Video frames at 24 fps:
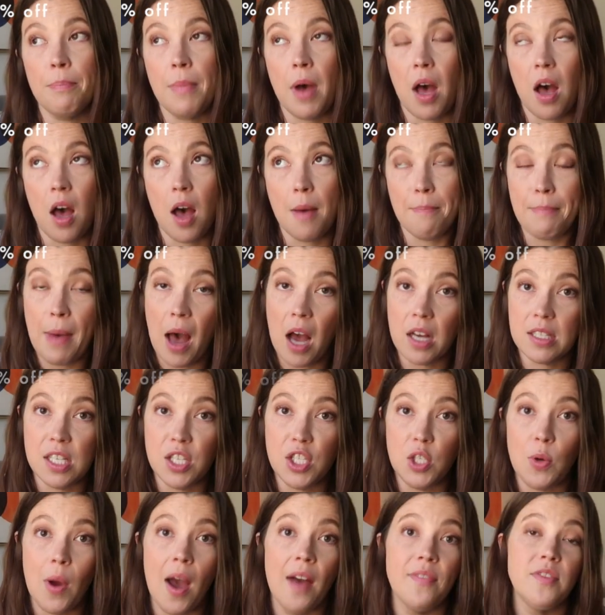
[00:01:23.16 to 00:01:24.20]

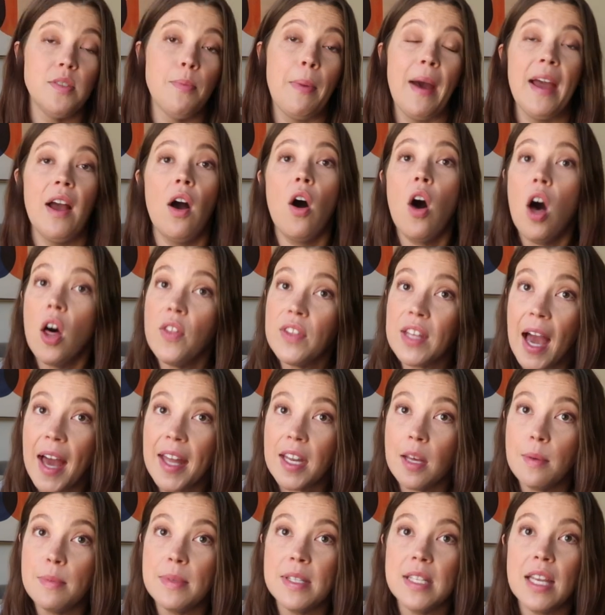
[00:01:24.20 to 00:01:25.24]
boxes you have to buy all the
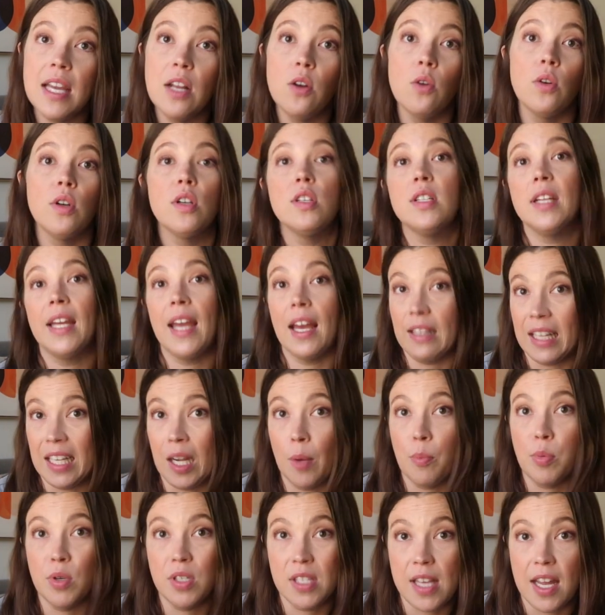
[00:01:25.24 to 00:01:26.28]
items in order to get like
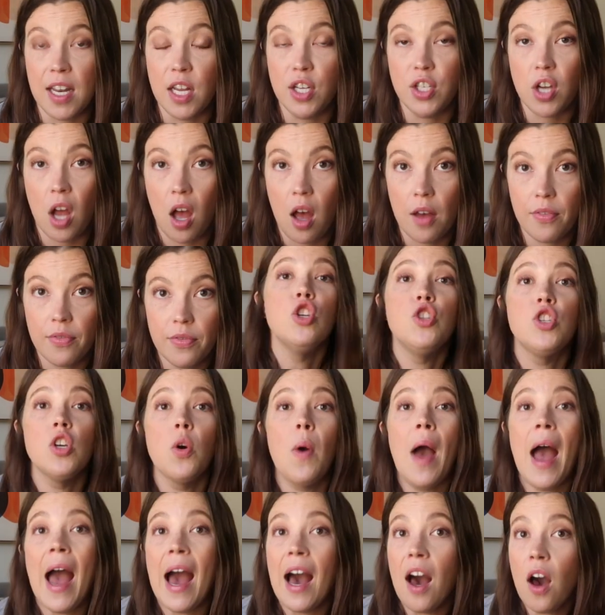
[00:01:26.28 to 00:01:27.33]
a percentage off.
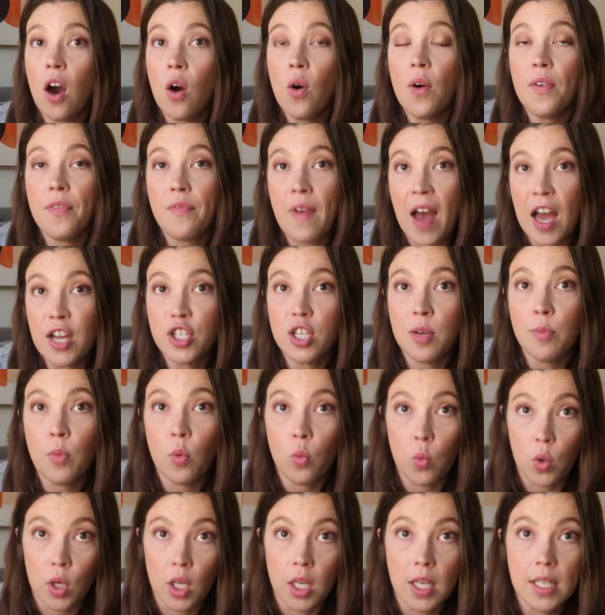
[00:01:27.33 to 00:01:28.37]
So how
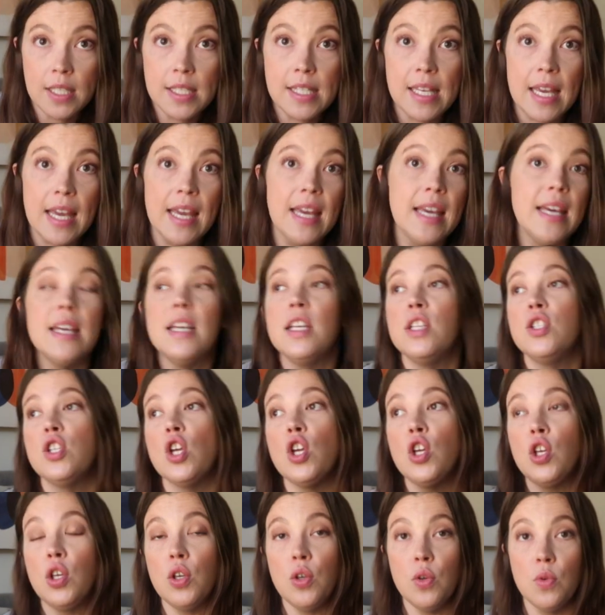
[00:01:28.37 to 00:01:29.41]
Fashom works is
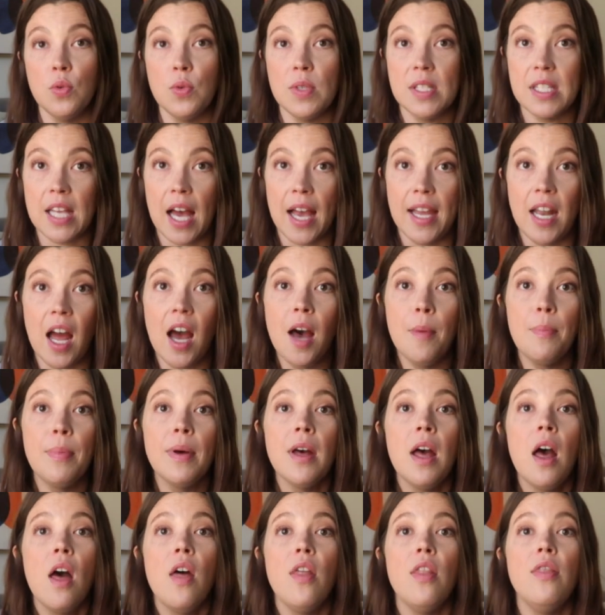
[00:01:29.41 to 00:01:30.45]
you sign up,
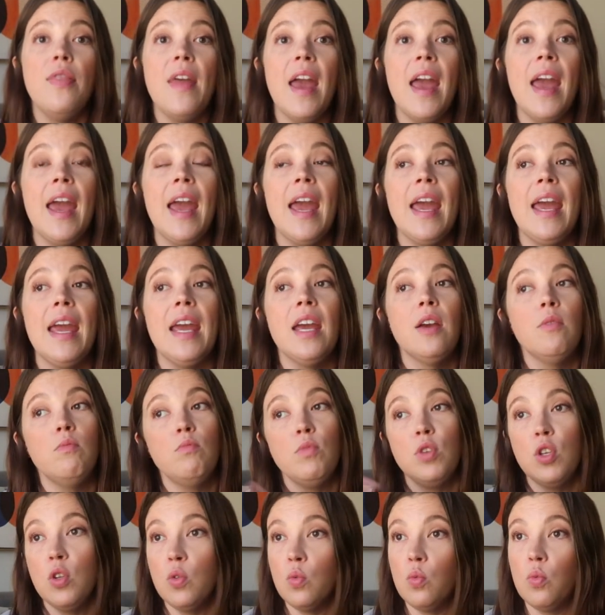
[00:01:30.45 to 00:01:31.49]

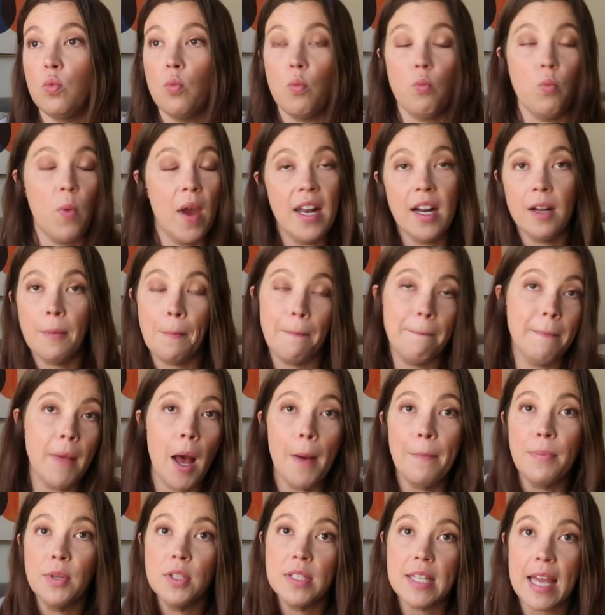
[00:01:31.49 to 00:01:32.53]
you wait a
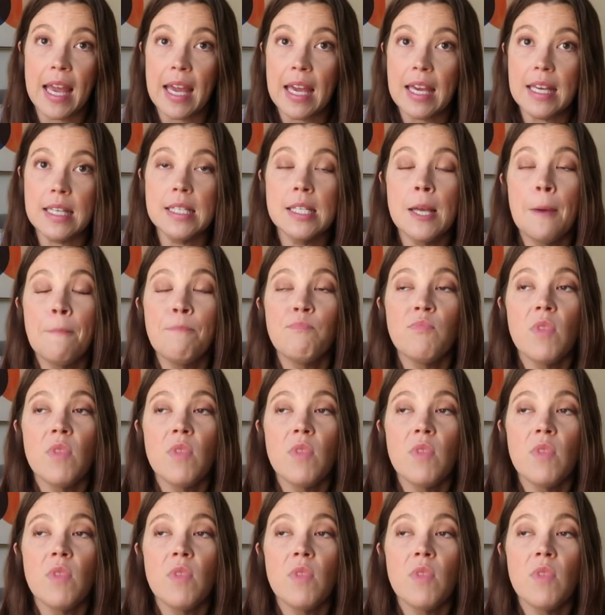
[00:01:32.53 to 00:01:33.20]
couple days,